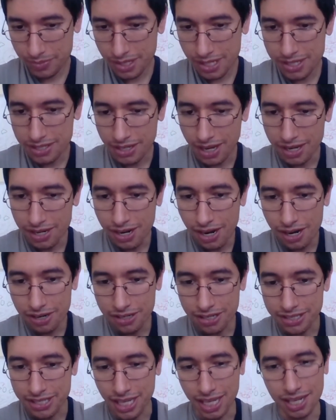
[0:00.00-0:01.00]
it's kind of
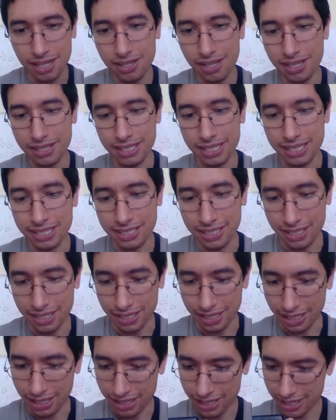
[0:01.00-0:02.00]
hard to tell on these
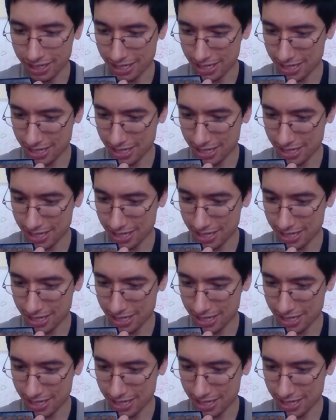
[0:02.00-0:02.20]
uh